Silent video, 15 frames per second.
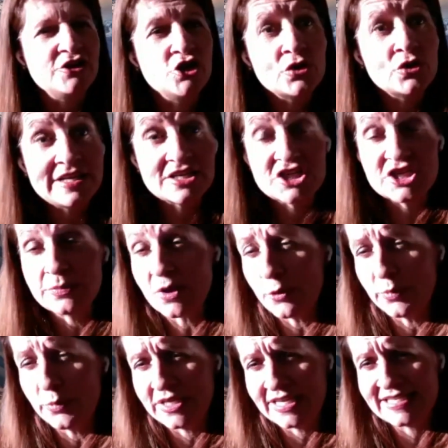New leadership
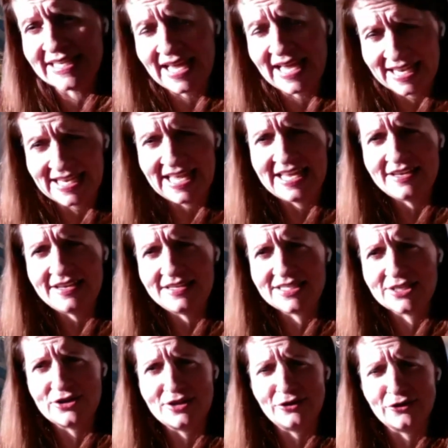competencies are needed.
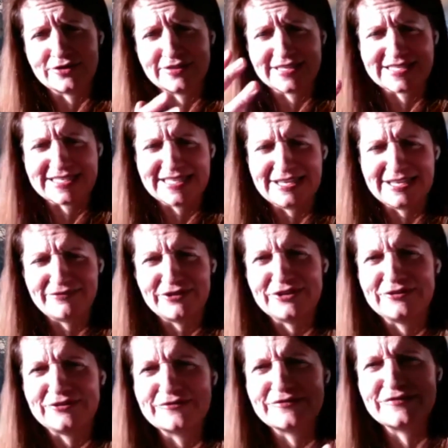So you look at this
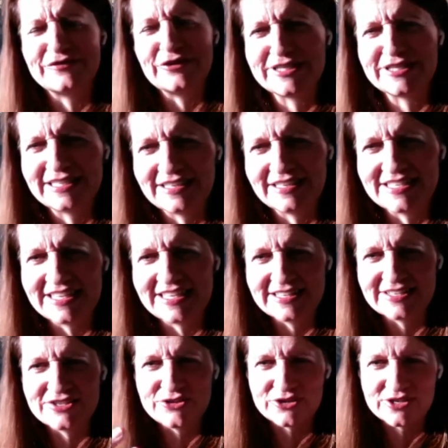level of volatility,
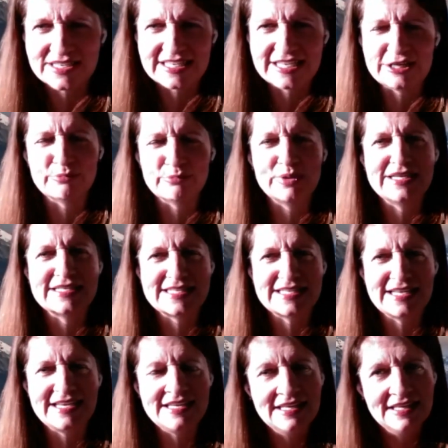uncertainty,
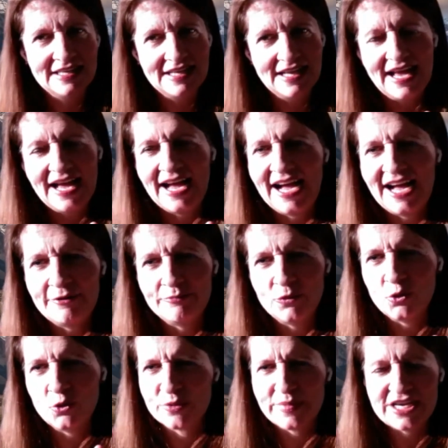complexity,
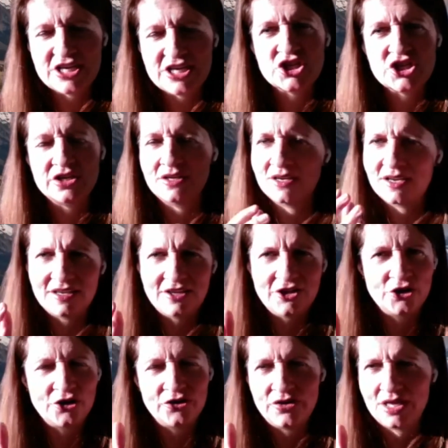automation,
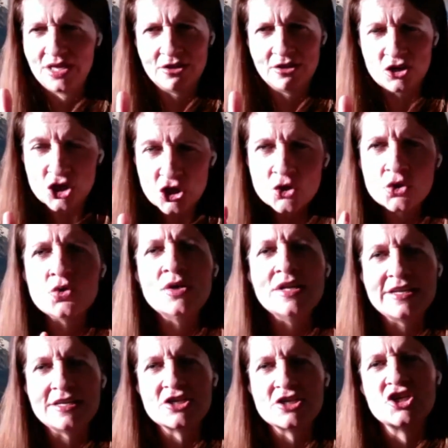new
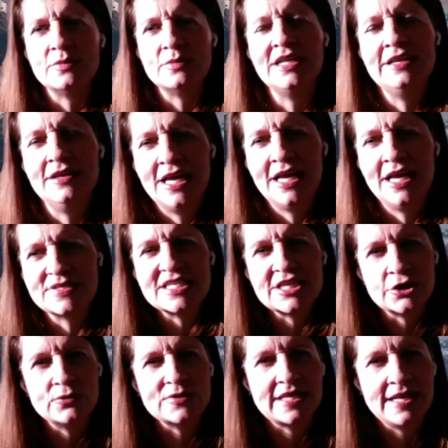leadership
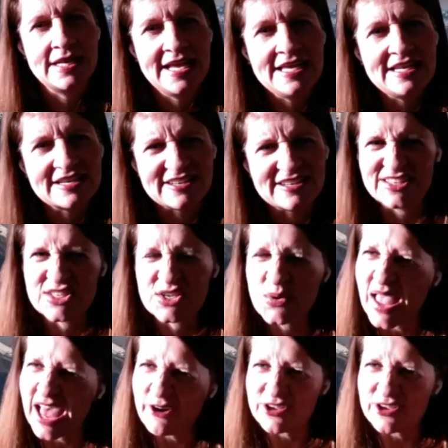skills are needed. And
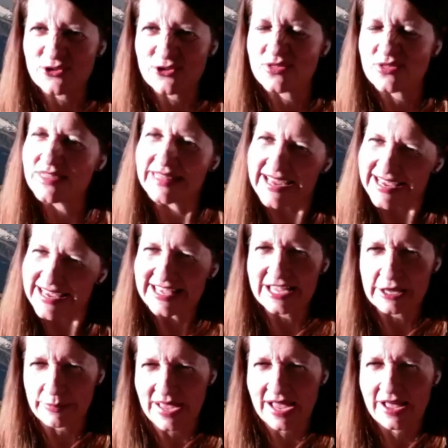so how are you
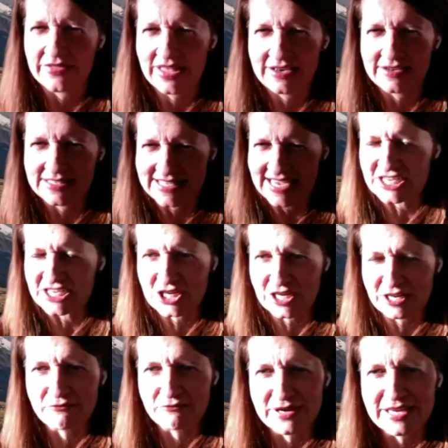thinking about that is
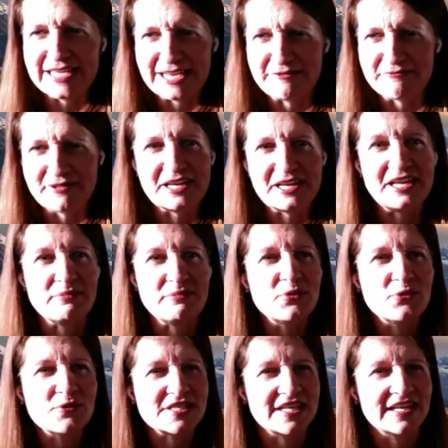actually really, really
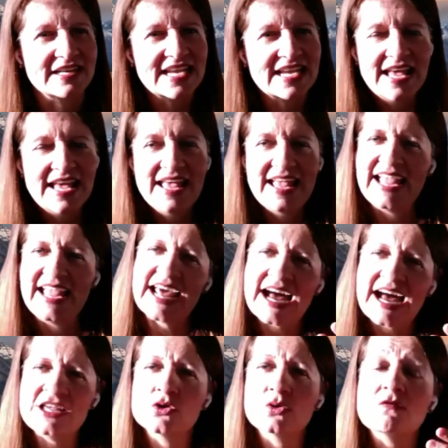important. And
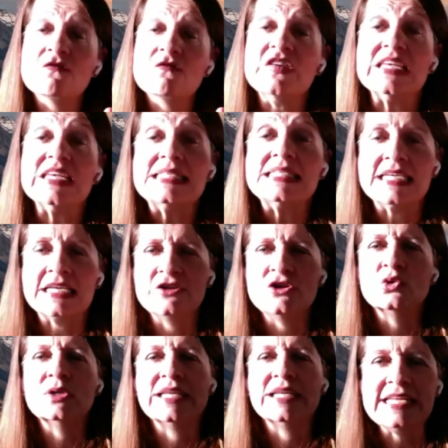are you investing
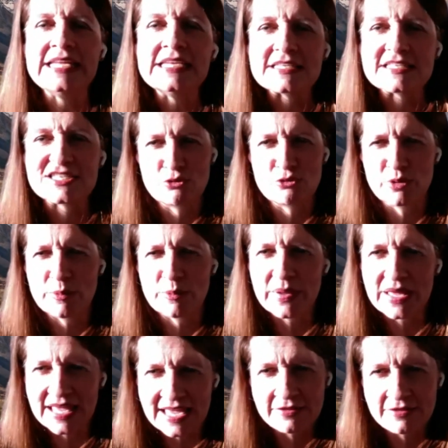in your leaders to
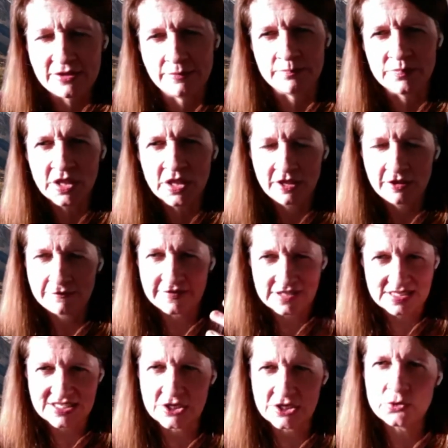prepare them for
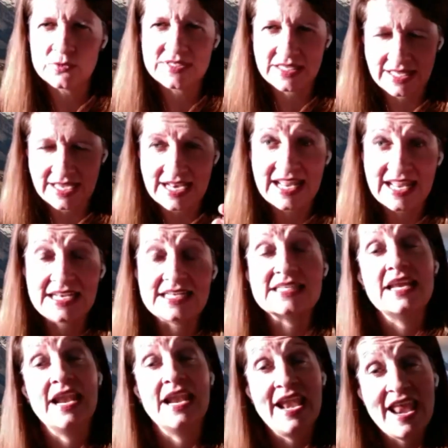the skills that they need
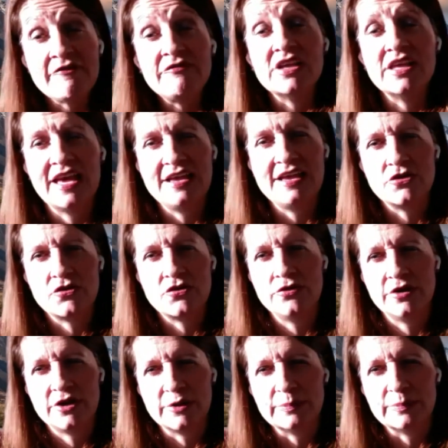to navigate
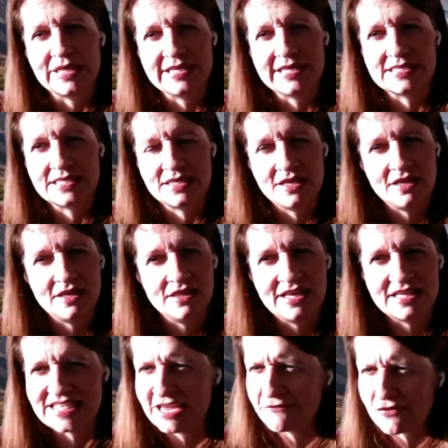through the complexity? And
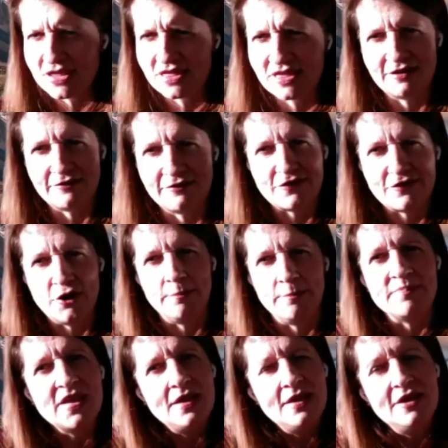that's everything
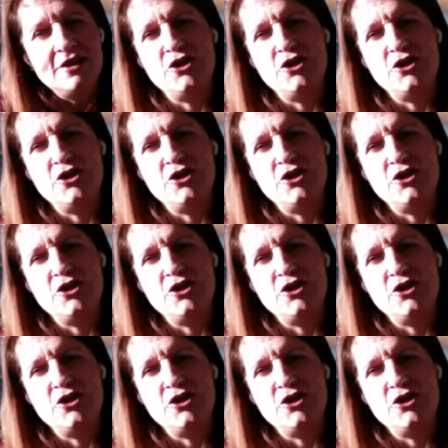from,